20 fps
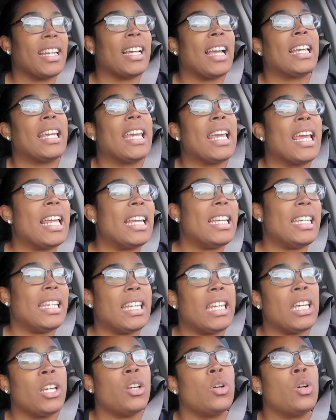I can't
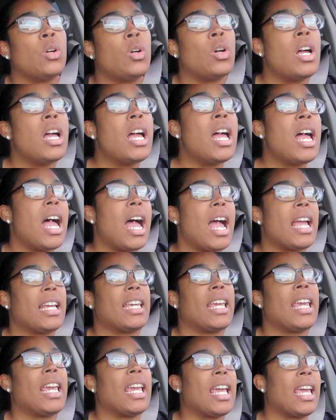kneel, I
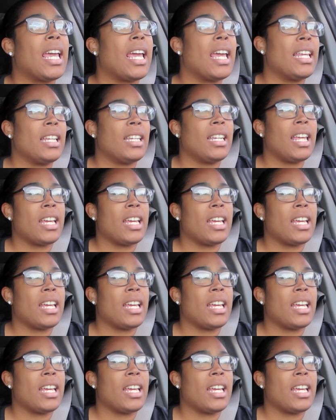can't